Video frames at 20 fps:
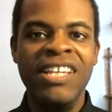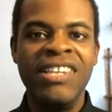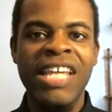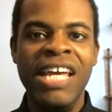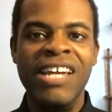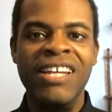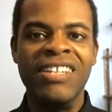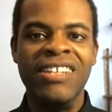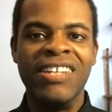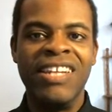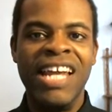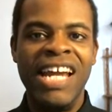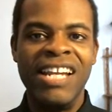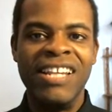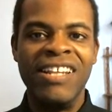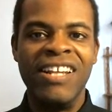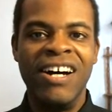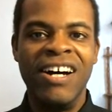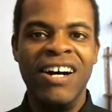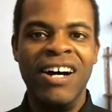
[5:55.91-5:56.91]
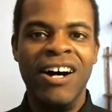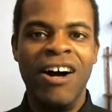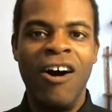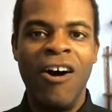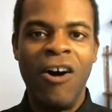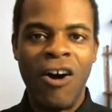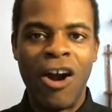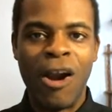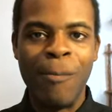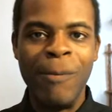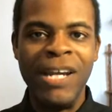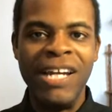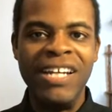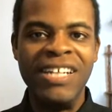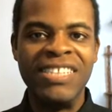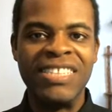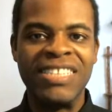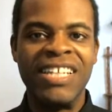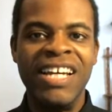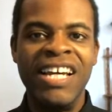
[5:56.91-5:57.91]
They led
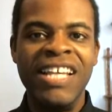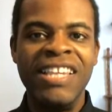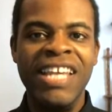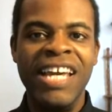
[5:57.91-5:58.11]
armies.